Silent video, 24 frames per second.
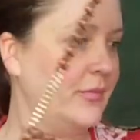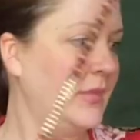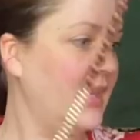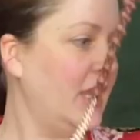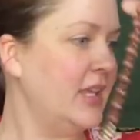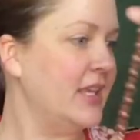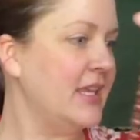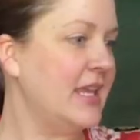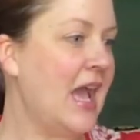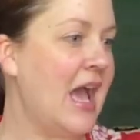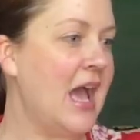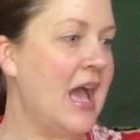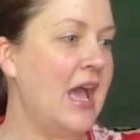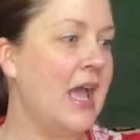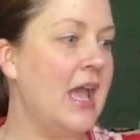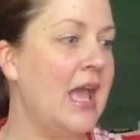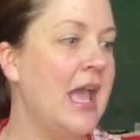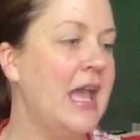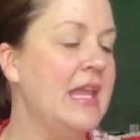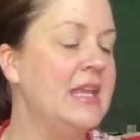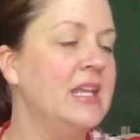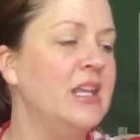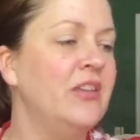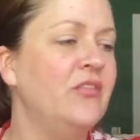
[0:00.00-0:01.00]
yeah,
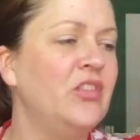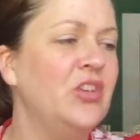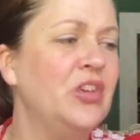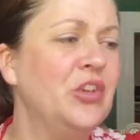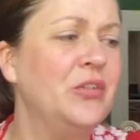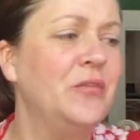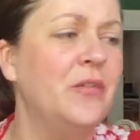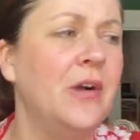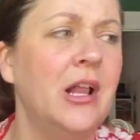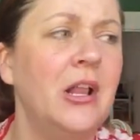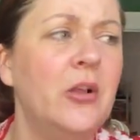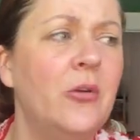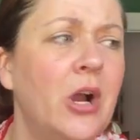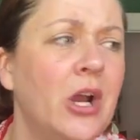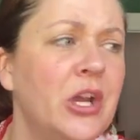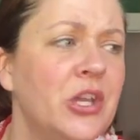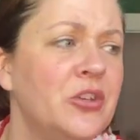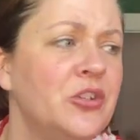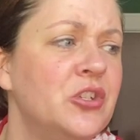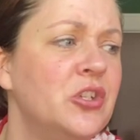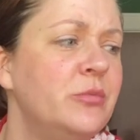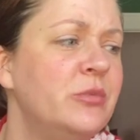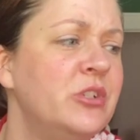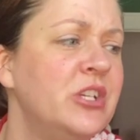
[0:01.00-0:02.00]
and if you follow our
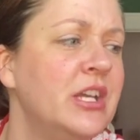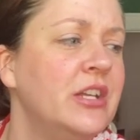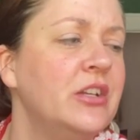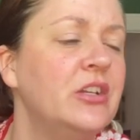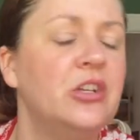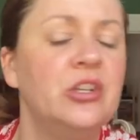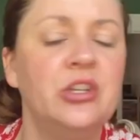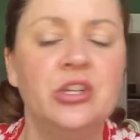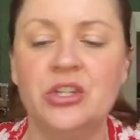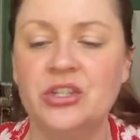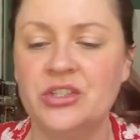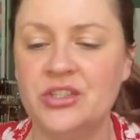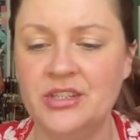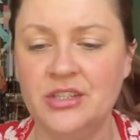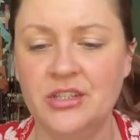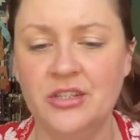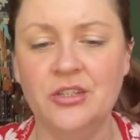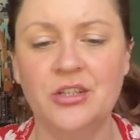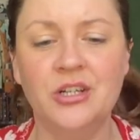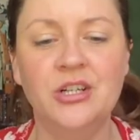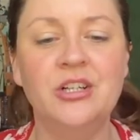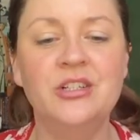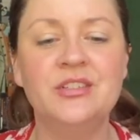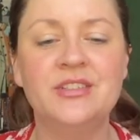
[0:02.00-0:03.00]
YouTube channel, you will